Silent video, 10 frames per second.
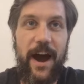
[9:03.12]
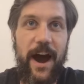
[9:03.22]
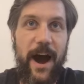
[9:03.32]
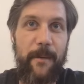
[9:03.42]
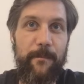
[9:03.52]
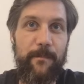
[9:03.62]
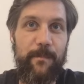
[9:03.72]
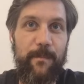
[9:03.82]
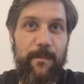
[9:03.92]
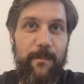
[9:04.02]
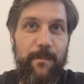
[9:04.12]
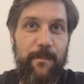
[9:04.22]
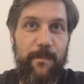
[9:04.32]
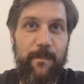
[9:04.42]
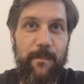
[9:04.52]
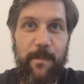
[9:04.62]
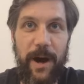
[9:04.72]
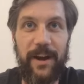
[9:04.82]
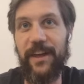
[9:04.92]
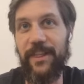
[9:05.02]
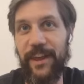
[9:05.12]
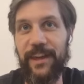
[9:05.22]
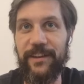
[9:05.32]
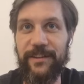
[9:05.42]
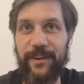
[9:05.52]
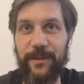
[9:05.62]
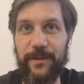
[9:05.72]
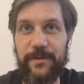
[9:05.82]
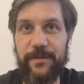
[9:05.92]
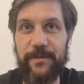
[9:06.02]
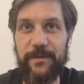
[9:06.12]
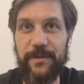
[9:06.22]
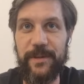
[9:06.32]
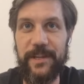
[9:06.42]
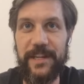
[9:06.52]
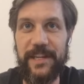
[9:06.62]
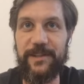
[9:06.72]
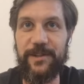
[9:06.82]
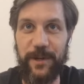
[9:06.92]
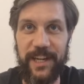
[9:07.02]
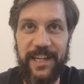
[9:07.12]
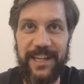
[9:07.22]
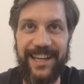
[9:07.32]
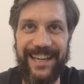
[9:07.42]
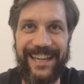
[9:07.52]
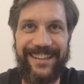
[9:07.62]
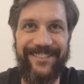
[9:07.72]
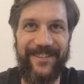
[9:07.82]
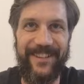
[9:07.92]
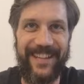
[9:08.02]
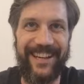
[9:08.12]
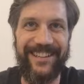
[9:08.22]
But I think, it's tricky would be the